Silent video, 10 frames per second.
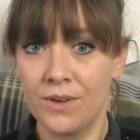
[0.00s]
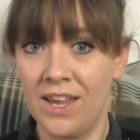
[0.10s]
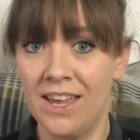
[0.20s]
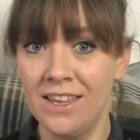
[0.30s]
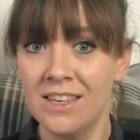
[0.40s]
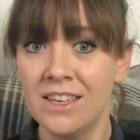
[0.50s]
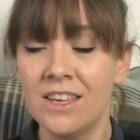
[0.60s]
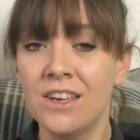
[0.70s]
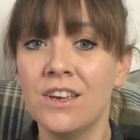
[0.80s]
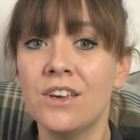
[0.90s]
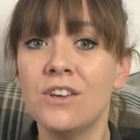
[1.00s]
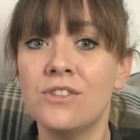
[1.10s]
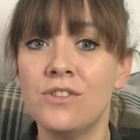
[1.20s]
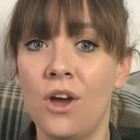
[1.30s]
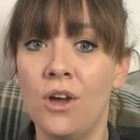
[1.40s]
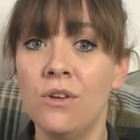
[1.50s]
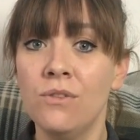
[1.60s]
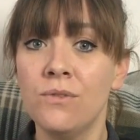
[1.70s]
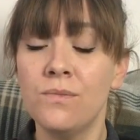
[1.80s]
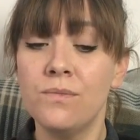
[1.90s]
Okay, so
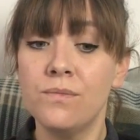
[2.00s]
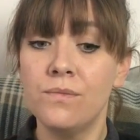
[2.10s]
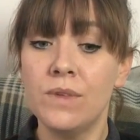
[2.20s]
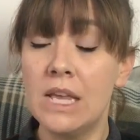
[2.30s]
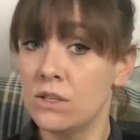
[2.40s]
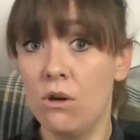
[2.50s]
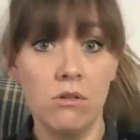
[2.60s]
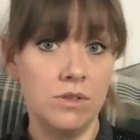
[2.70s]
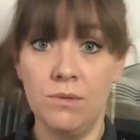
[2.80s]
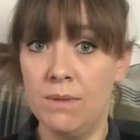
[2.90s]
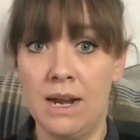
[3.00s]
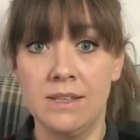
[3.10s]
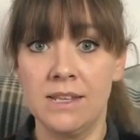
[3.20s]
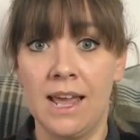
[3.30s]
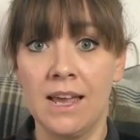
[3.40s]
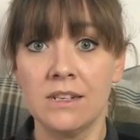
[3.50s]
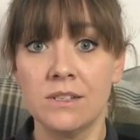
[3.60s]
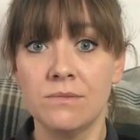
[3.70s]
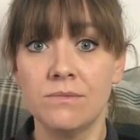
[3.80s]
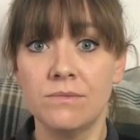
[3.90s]
it's a constant balancing act.